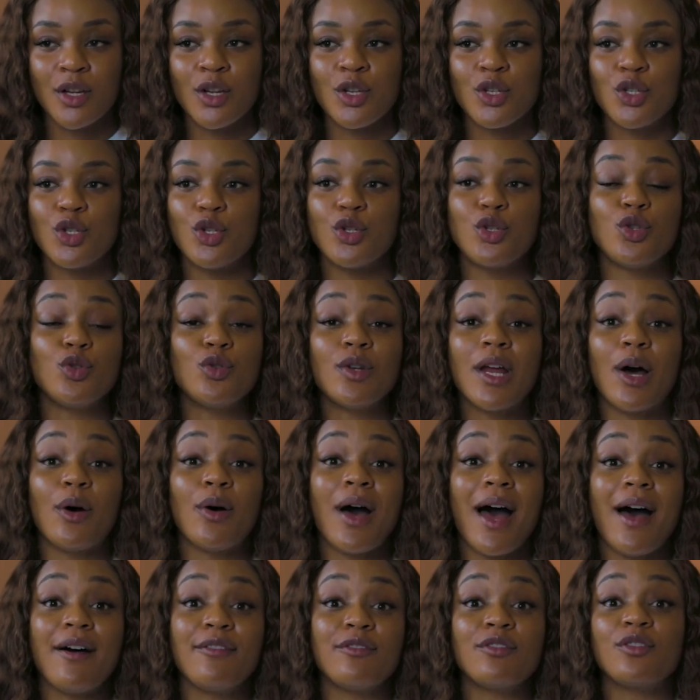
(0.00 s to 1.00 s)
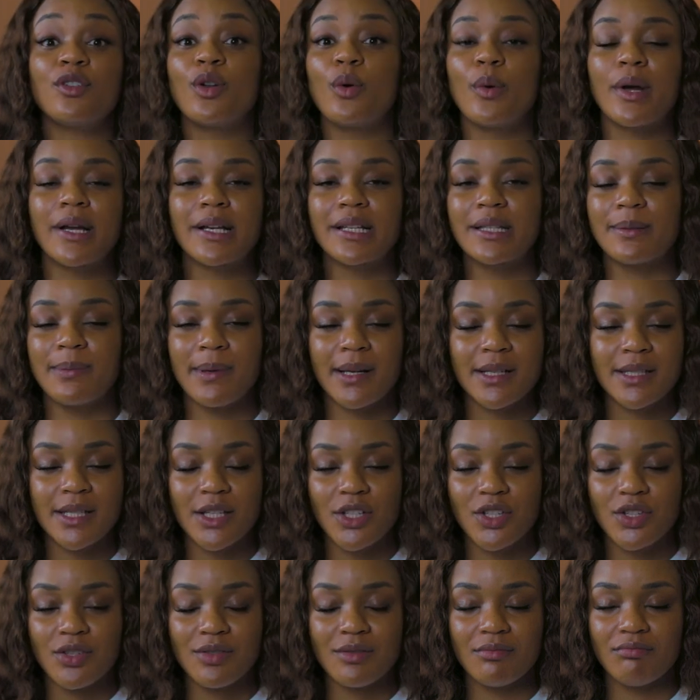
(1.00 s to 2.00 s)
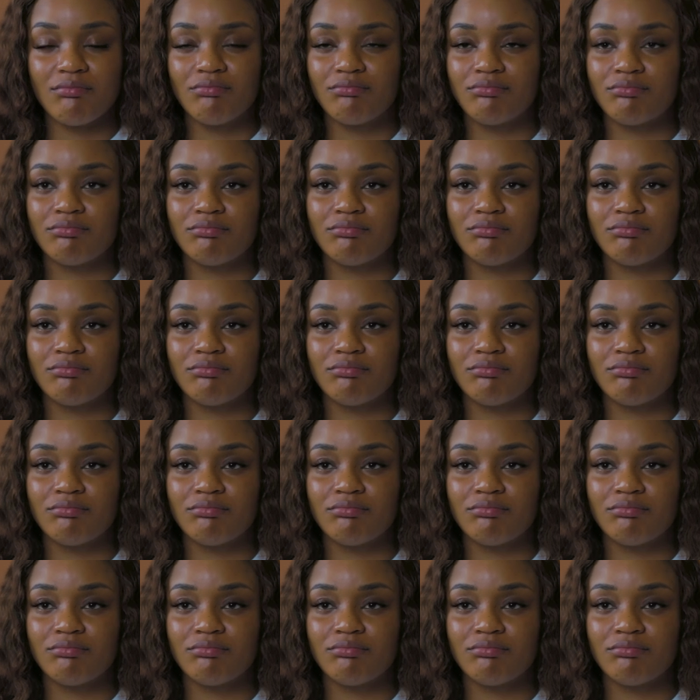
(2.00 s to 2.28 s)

should you now have no expectation?